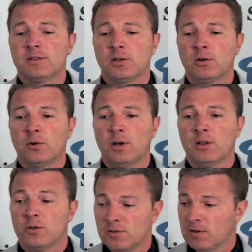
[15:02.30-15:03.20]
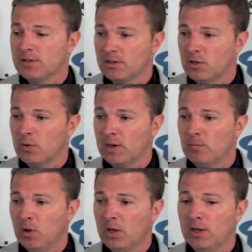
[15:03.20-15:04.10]
so those of us that donate
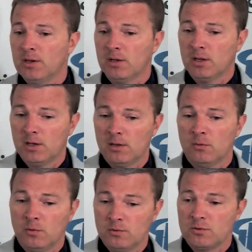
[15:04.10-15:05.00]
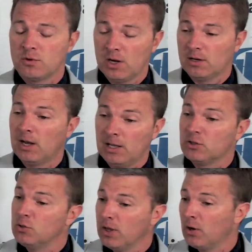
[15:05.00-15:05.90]
blood, we kind of like to
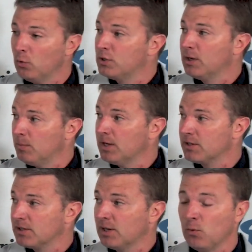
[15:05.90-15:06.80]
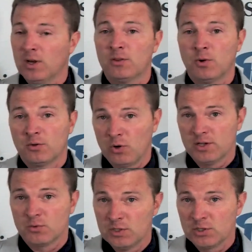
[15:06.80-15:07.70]
do that on a routine basis anyway, and the Red
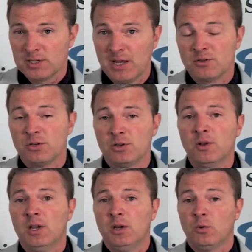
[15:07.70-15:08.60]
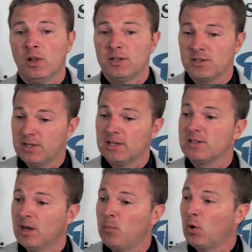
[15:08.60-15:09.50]
Cross reaches out to you, realize that that's
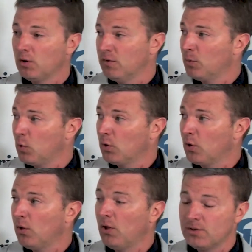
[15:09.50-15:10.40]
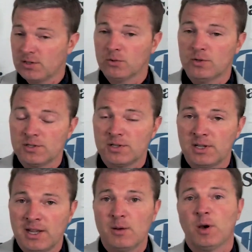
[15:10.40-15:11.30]
now part of their protocol also, is to get
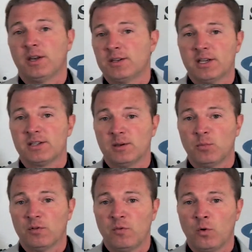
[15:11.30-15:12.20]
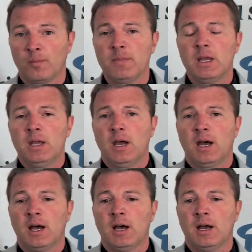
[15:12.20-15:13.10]
antibody testing performed.
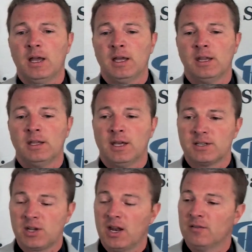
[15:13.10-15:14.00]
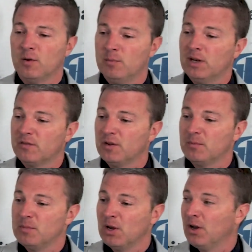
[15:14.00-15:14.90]
And that's kind of a
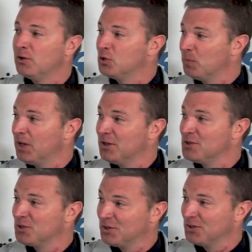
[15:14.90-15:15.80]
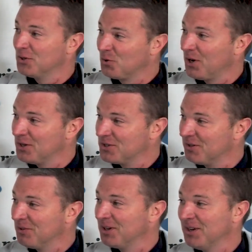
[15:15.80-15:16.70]
benefit beyond your pins and your credits and
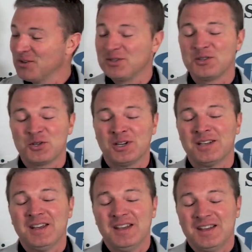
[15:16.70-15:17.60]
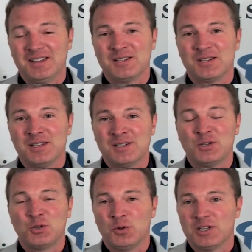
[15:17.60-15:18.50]
everything else that you get, is
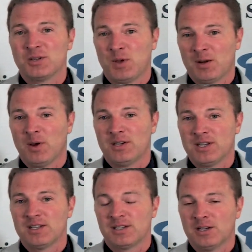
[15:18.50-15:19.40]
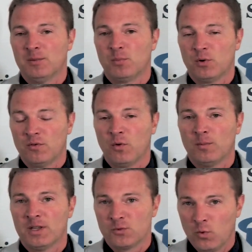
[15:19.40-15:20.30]
that you get some antibody testing done performed
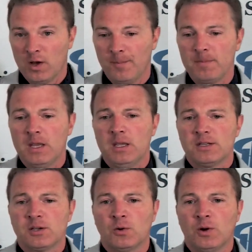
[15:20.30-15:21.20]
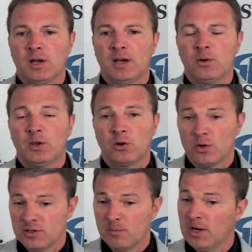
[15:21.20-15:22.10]
as well. So we
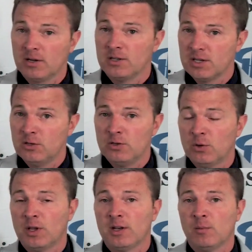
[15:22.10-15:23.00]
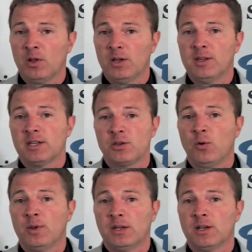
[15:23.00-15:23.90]
encourage everybody to continue donating blood. That's all
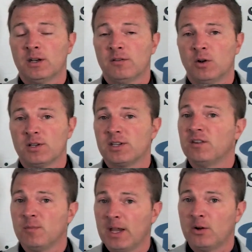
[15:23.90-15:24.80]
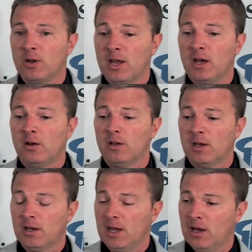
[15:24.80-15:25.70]
being done in a very safe manner now.
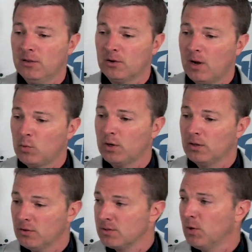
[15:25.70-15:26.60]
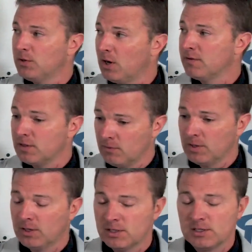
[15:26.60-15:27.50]
How they're operating those blood drives and
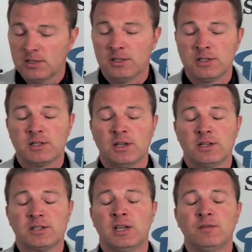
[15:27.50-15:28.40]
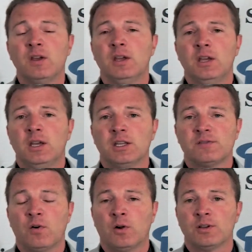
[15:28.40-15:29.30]
everything is safe as
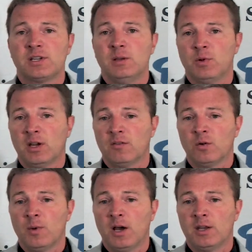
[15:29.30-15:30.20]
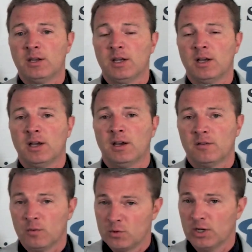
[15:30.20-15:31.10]
far as keeping everybody
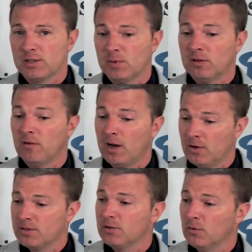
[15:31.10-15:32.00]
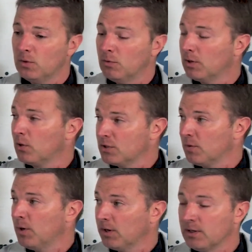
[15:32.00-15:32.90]
from transmitting the virus. So we would encourage
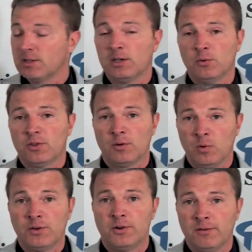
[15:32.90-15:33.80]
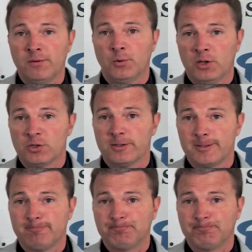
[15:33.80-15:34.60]
everybody to continue with their blood drive donations.